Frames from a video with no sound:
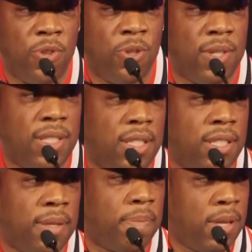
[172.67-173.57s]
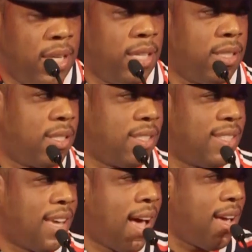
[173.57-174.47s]
New Edition, please,
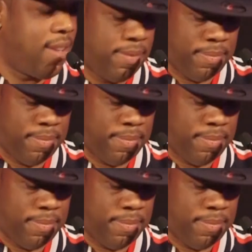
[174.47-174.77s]
all right?